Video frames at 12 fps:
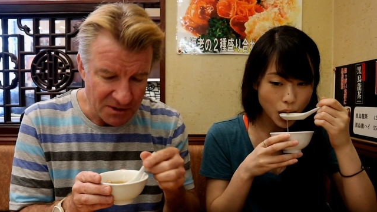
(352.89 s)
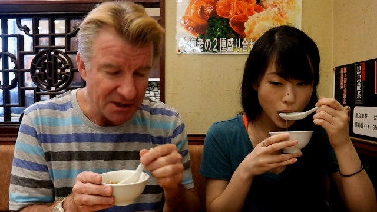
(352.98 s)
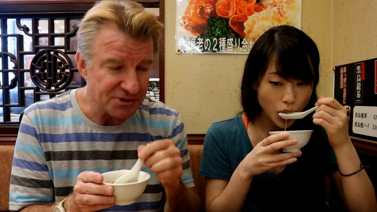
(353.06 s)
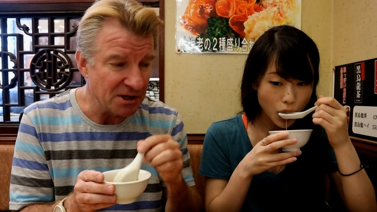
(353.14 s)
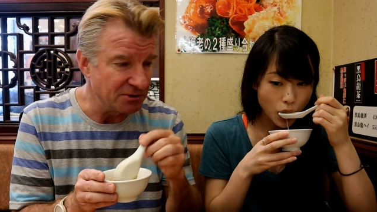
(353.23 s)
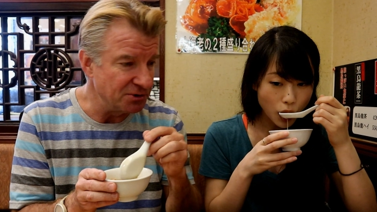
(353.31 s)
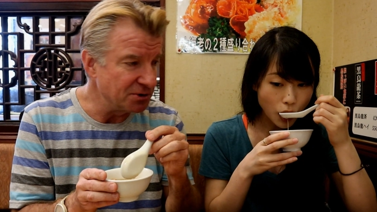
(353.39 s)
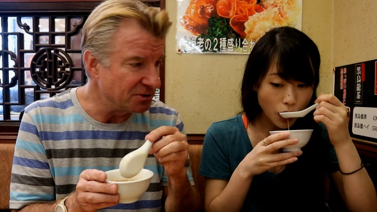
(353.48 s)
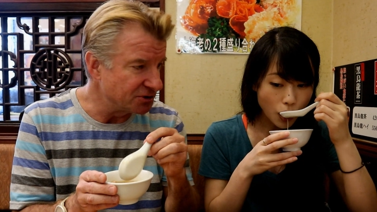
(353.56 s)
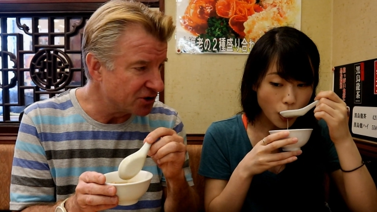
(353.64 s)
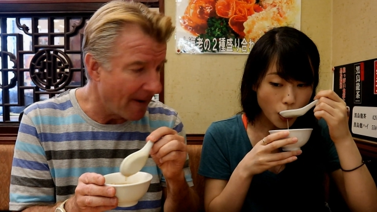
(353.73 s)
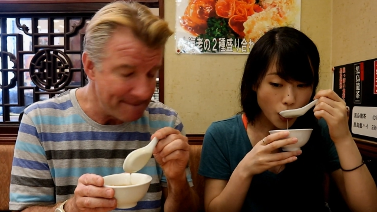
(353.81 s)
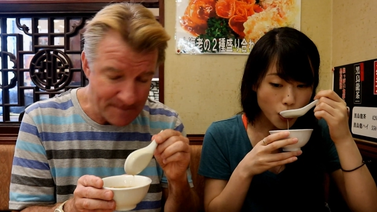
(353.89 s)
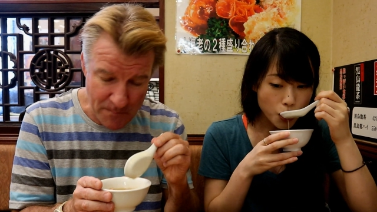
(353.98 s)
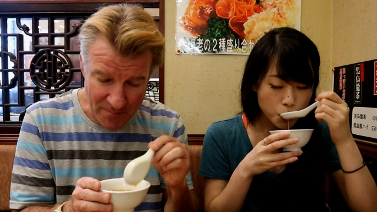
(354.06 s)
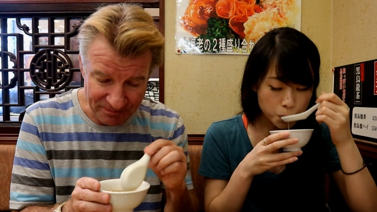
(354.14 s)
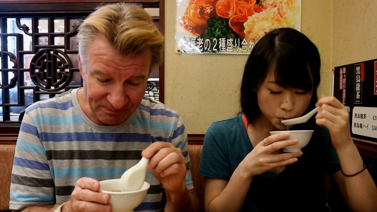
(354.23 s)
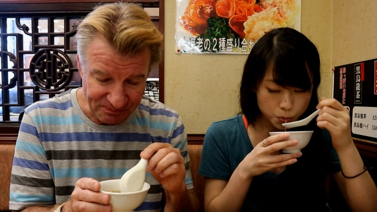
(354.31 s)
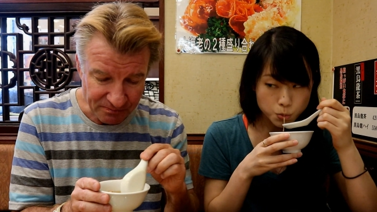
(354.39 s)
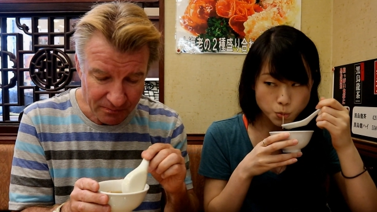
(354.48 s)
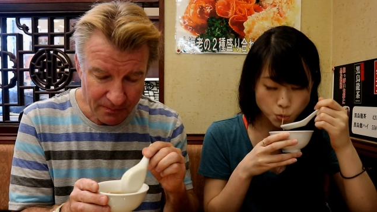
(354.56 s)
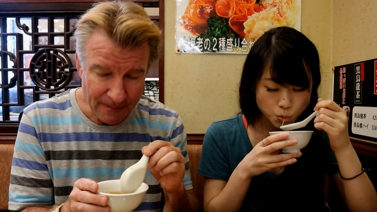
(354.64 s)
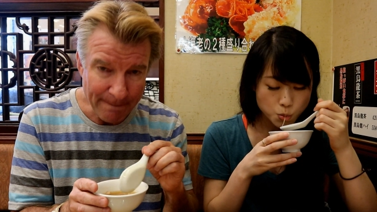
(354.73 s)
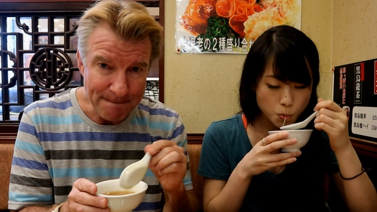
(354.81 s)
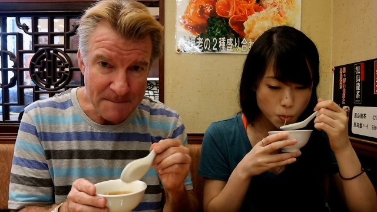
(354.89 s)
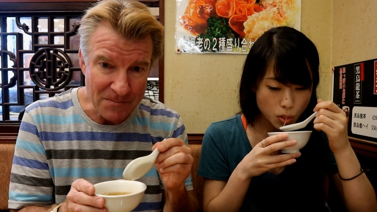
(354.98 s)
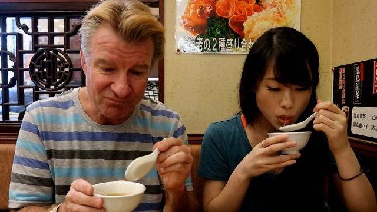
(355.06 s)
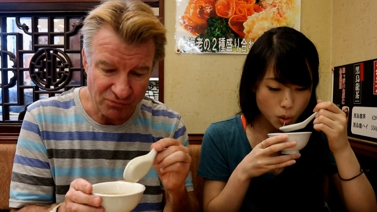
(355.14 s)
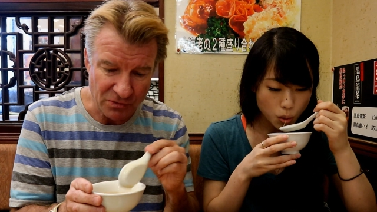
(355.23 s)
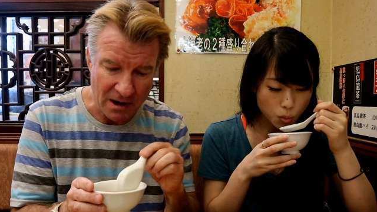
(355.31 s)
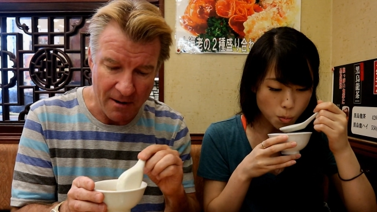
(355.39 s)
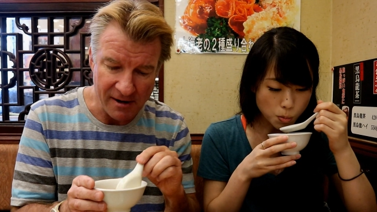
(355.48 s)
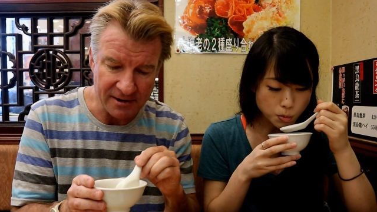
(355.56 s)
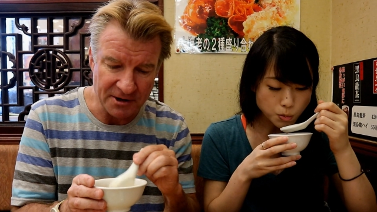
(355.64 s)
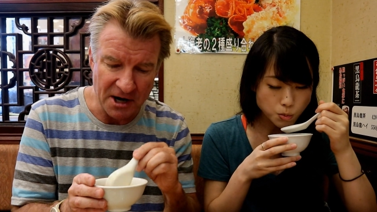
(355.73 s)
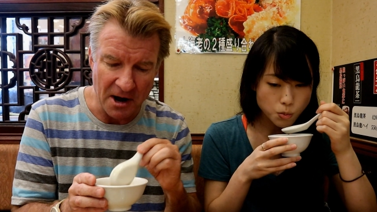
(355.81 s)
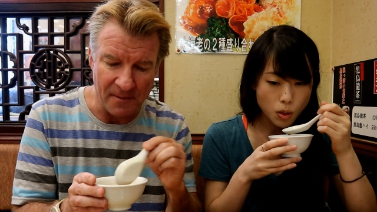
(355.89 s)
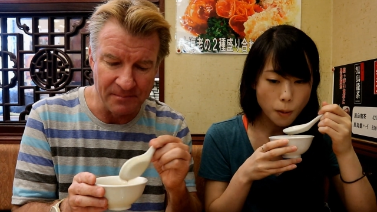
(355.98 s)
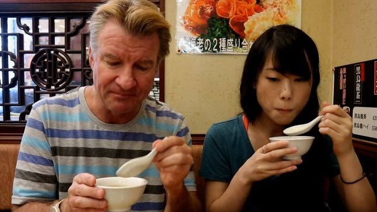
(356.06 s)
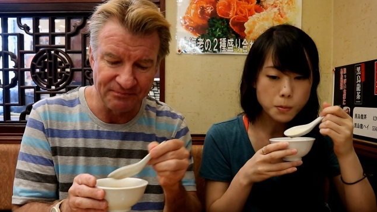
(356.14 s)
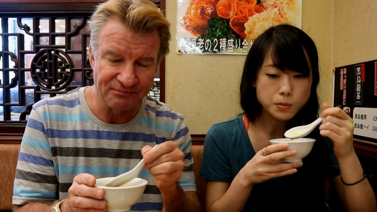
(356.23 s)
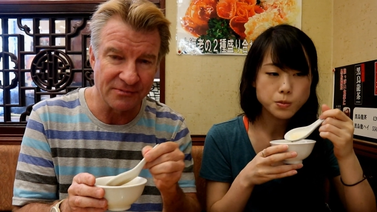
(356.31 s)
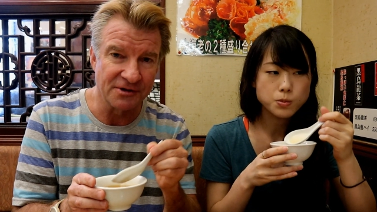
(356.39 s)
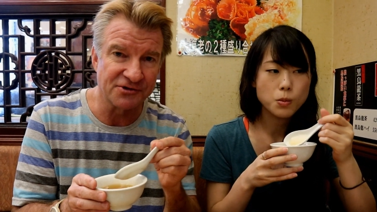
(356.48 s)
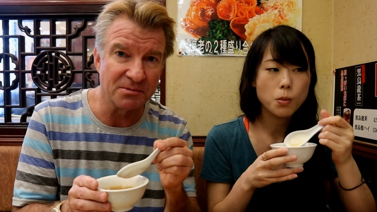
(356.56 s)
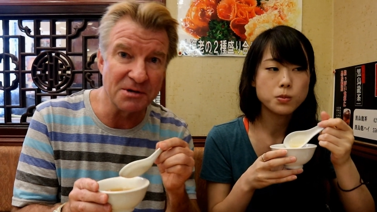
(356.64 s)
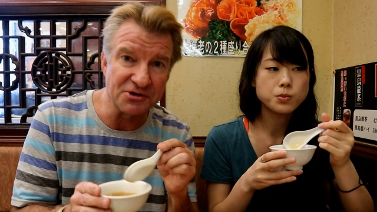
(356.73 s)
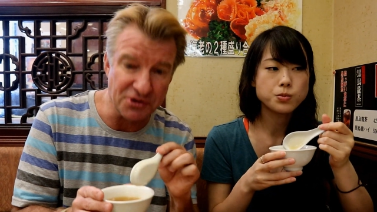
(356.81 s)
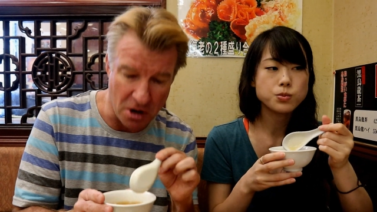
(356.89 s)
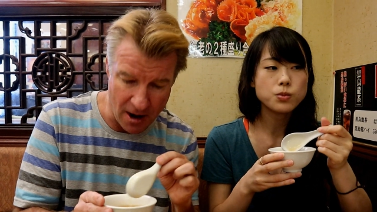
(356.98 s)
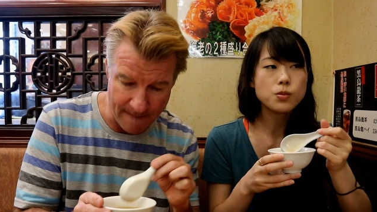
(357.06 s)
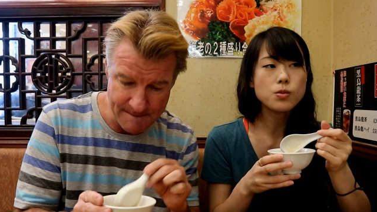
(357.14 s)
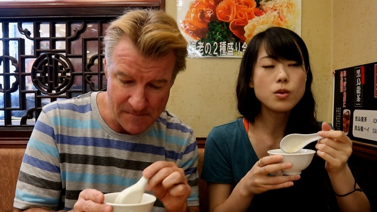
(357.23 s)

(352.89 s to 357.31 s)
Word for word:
Speaker 1: Tastes like noodles. Mm. I don't know. It's a mystery.